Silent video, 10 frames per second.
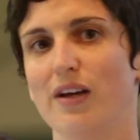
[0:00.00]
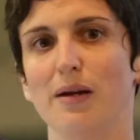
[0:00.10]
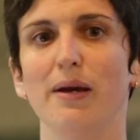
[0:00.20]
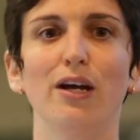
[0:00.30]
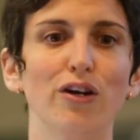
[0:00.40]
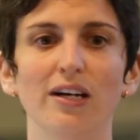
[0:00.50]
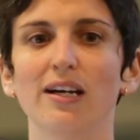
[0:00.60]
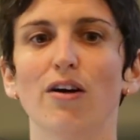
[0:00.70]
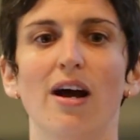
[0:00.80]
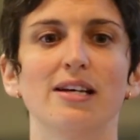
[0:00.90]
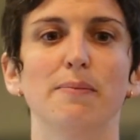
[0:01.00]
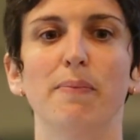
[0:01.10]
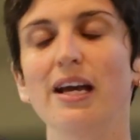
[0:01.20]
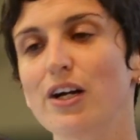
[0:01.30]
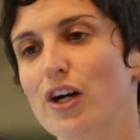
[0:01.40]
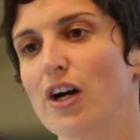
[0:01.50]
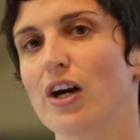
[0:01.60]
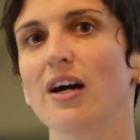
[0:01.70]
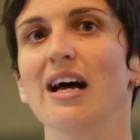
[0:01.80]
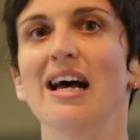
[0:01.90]
in a bakery or as a
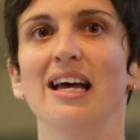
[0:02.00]
baker